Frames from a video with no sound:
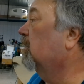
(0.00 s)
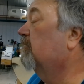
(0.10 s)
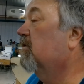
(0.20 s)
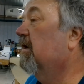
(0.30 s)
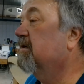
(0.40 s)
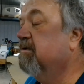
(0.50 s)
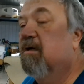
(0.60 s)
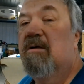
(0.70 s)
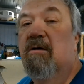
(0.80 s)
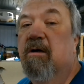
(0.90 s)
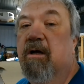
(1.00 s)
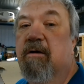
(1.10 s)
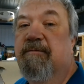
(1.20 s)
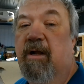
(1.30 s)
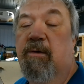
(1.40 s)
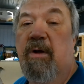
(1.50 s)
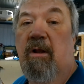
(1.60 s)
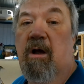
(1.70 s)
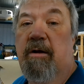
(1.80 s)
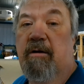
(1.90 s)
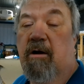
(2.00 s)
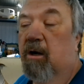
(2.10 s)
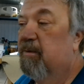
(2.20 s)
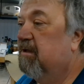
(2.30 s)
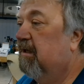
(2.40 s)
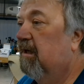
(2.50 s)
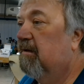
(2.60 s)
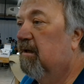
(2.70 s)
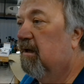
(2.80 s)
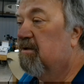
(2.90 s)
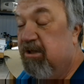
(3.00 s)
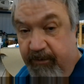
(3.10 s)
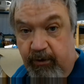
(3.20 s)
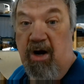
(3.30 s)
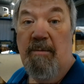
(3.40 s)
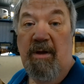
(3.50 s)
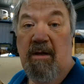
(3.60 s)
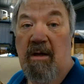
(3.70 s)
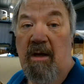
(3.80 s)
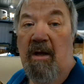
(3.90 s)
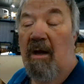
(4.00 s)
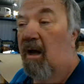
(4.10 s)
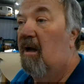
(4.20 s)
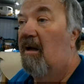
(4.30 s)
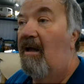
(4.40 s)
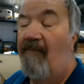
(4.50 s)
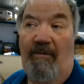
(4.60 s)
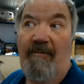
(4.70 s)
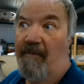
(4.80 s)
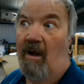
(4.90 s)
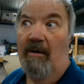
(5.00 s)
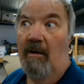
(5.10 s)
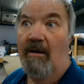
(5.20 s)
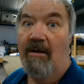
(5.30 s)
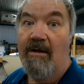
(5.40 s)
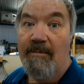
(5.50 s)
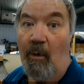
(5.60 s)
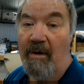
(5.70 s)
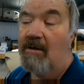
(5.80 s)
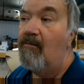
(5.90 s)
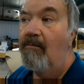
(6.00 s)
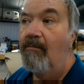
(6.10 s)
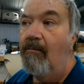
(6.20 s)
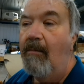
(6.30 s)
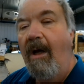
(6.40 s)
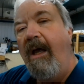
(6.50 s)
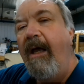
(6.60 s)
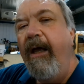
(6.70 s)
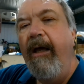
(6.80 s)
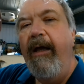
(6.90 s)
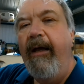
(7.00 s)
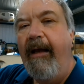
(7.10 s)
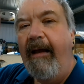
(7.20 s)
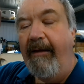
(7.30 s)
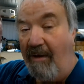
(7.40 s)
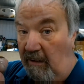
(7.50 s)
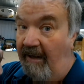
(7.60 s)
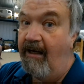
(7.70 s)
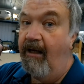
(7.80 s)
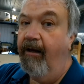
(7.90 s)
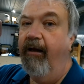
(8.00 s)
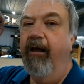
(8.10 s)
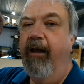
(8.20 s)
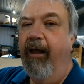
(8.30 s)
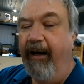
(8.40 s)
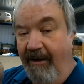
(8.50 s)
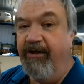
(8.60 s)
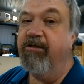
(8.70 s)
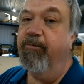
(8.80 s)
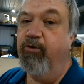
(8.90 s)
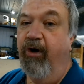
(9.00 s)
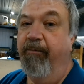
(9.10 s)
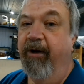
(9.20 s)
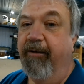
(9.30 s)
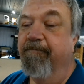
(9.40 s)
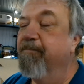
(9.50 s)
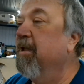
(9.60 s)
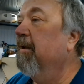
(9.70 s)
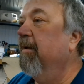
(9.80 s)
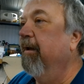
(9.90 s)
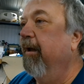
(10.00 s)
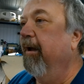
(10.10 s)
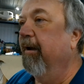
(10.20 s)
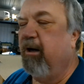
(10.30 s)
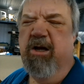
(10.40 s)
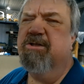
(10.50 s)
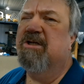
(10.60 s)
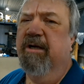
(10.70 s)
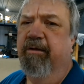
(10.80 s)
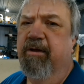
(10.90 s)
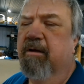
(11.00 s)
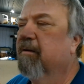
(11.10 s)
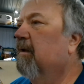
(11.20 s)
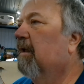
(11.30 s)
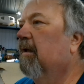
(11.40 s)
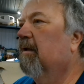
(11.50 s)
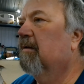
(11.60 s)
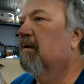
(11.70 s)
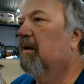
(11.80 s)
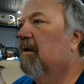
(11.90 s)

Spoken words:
all of you guys that are following along and commenting and subscribing. If you followed along to this point, hit that like and hit the subscribe button. Costs you nothing, and